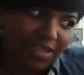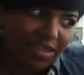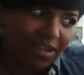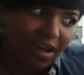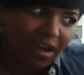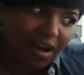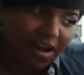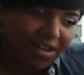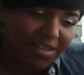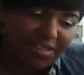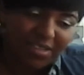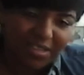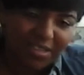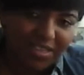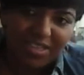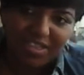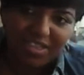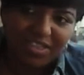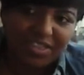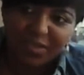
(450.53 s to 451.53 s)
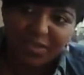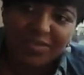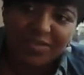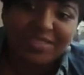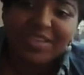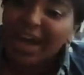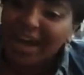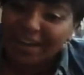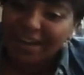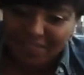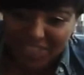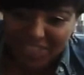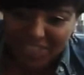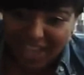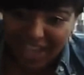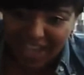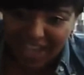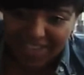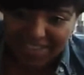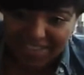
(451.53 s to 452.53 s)
the guys that she just wants to have
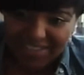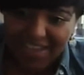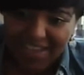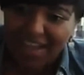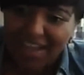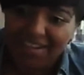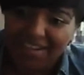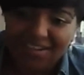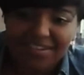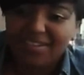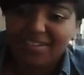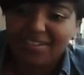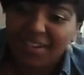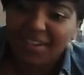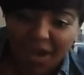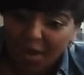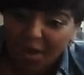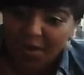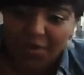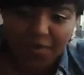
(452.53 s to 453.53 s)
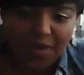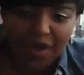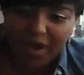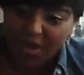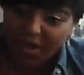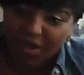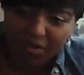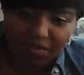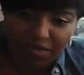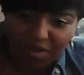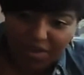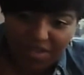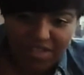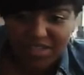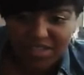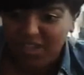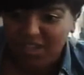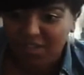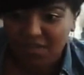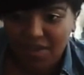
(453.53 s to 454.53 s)
sex and go, her career,
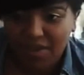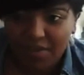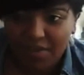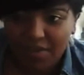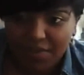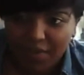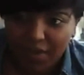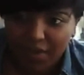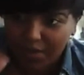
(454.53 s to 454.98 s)
she's career